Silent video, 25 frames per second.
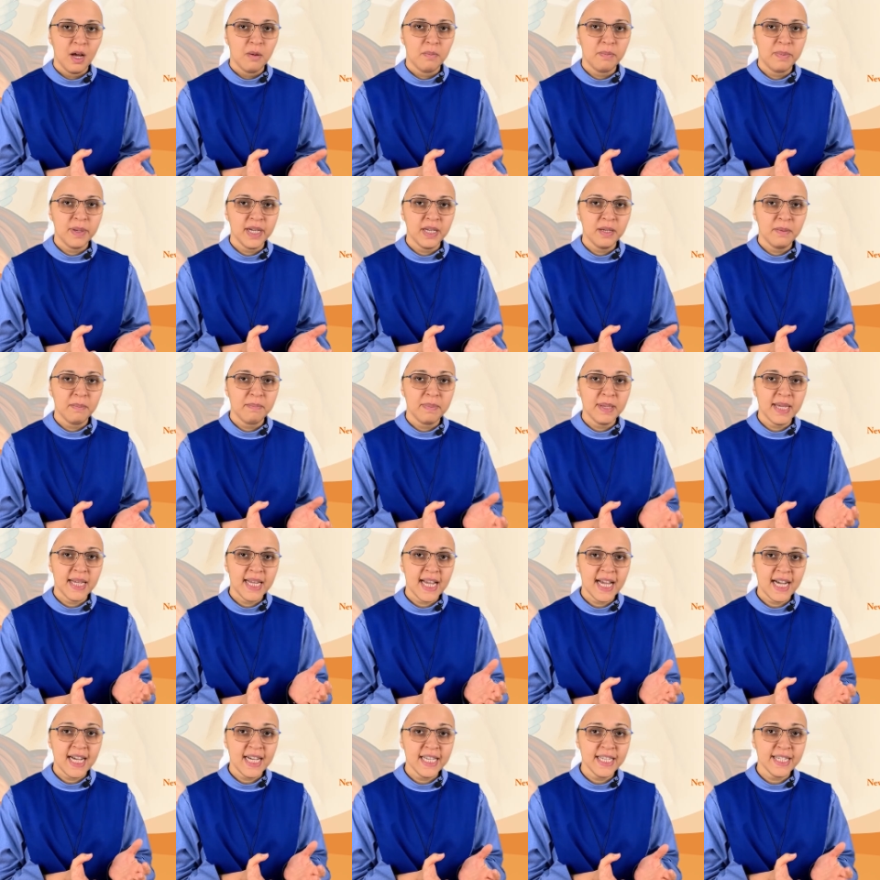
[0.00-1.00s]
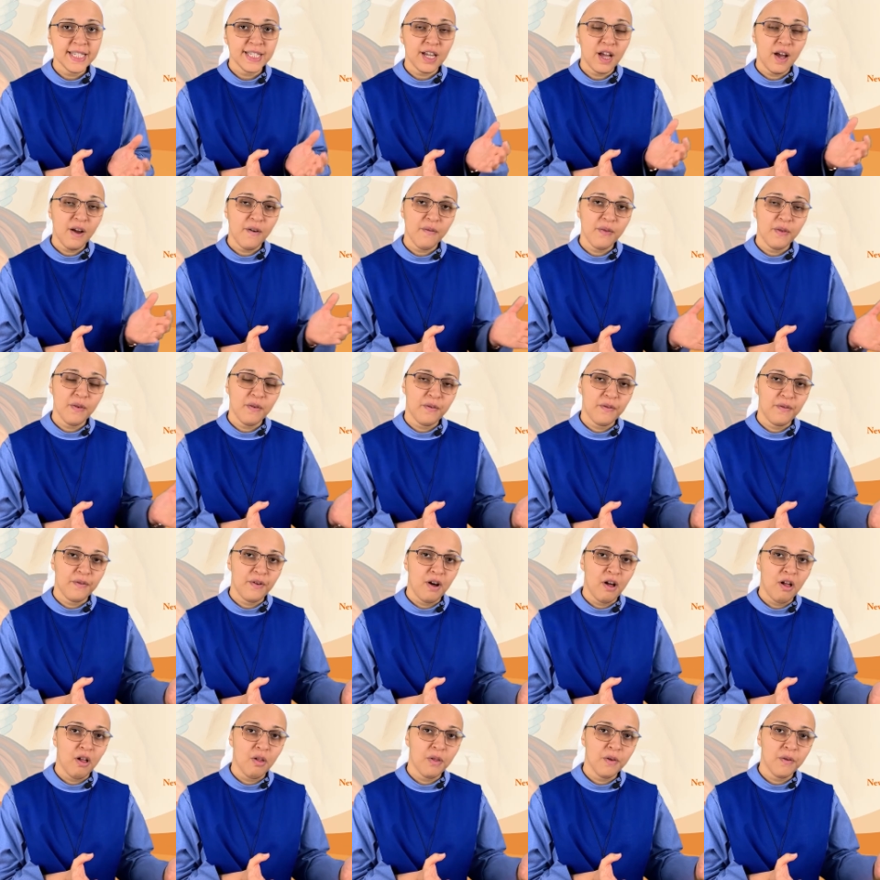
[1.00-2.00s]
But because of the
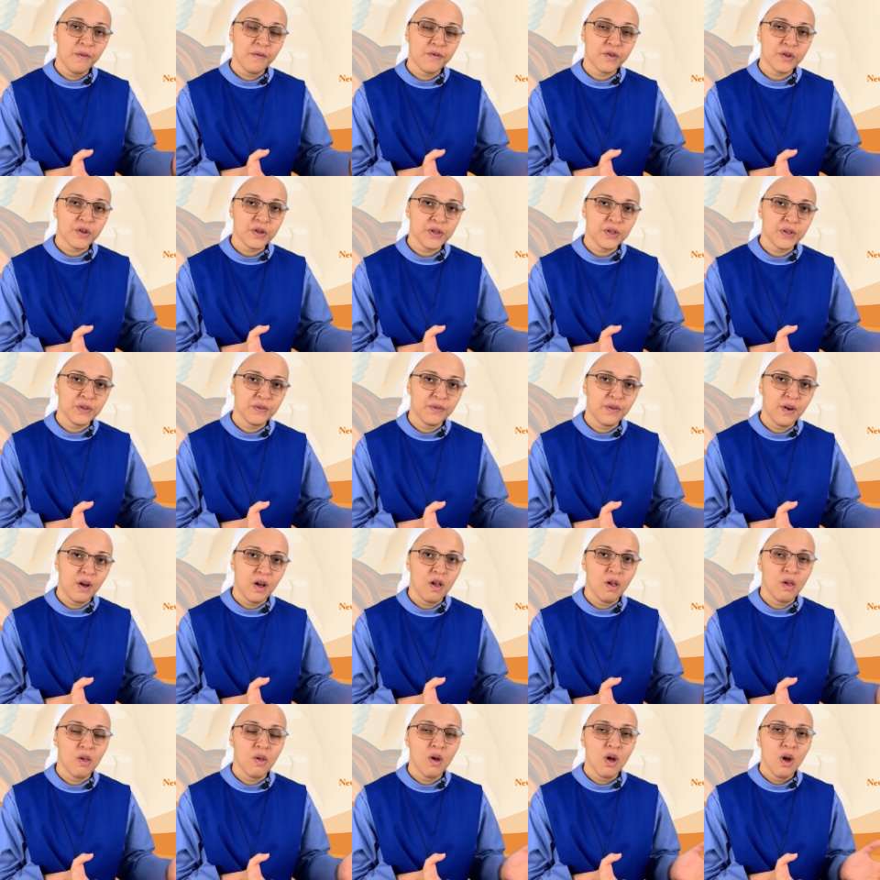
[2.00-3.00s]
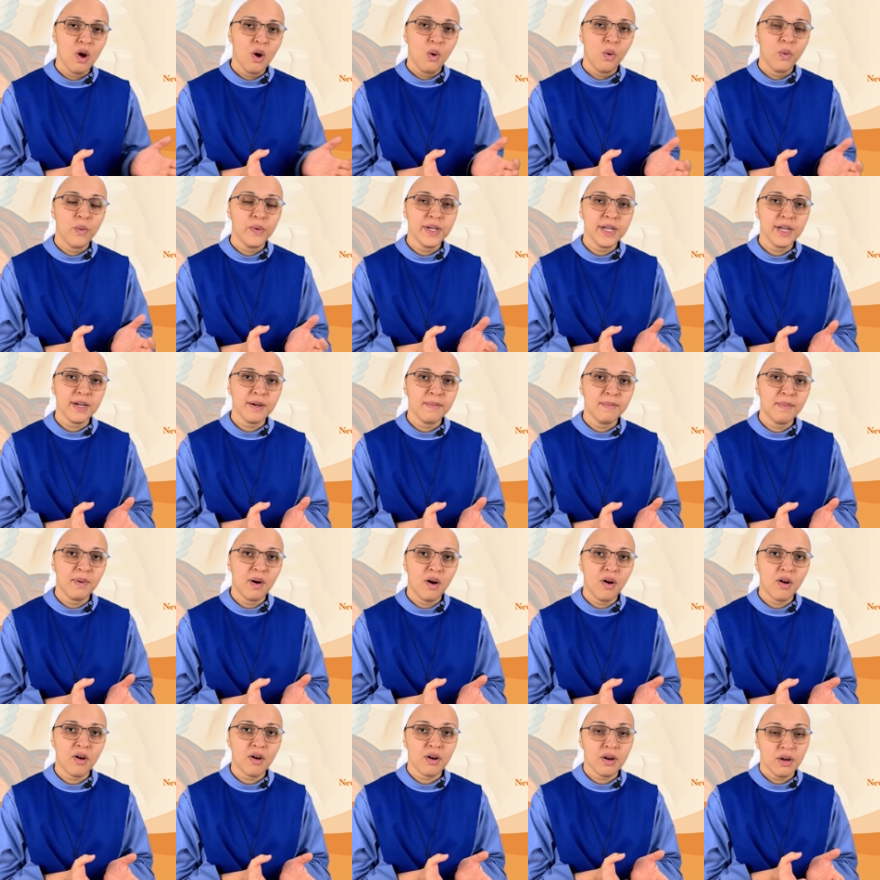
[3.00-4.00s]
fall, the first fall, we are
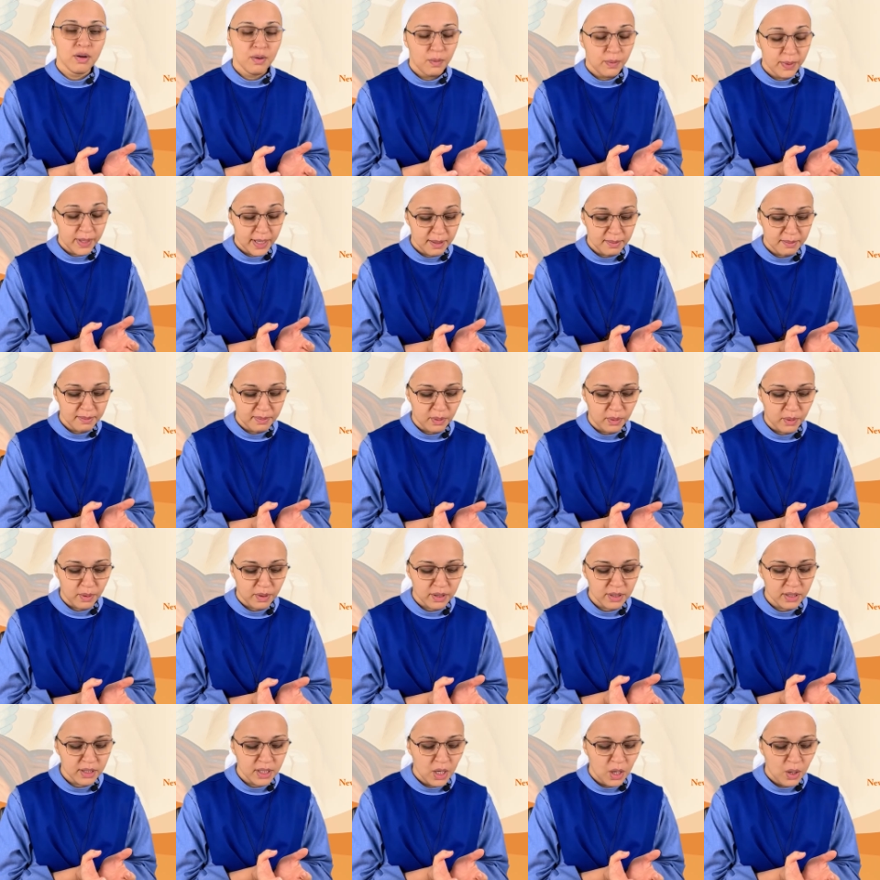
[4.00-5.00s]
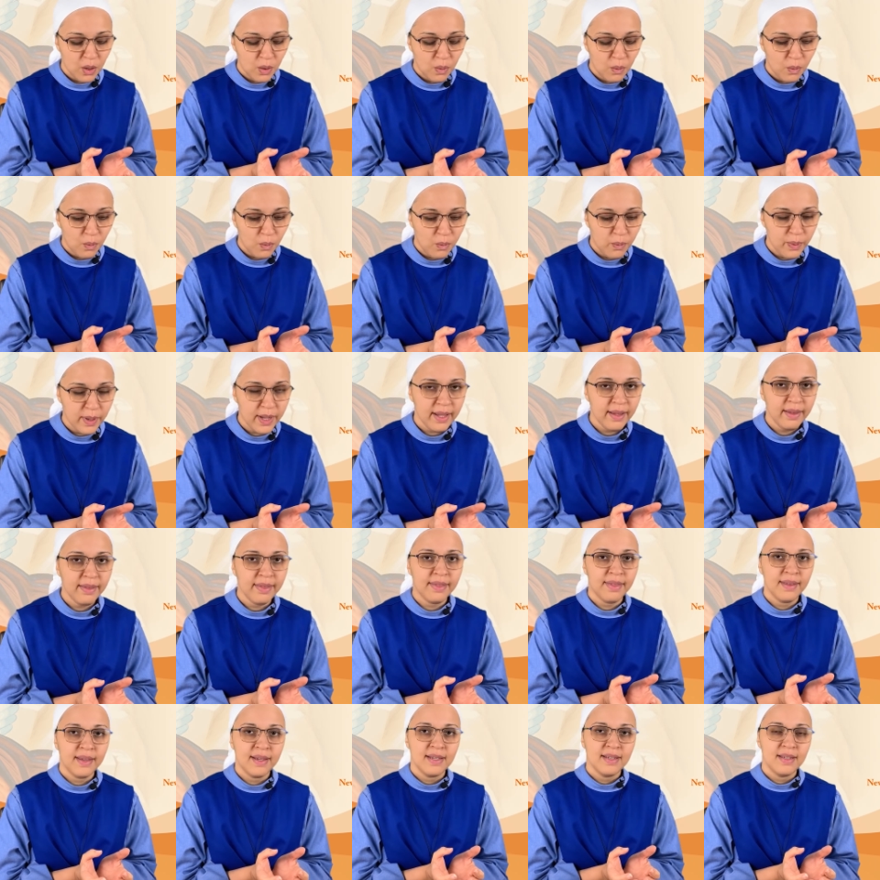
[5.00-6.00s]
born with
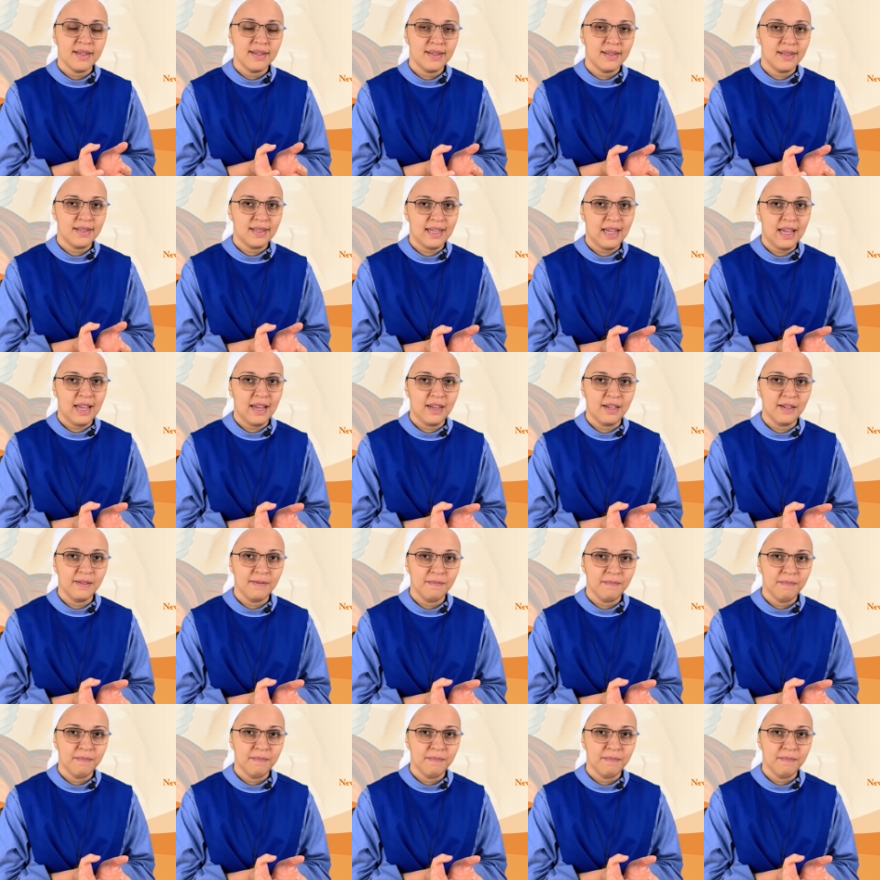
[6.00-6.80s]
sin,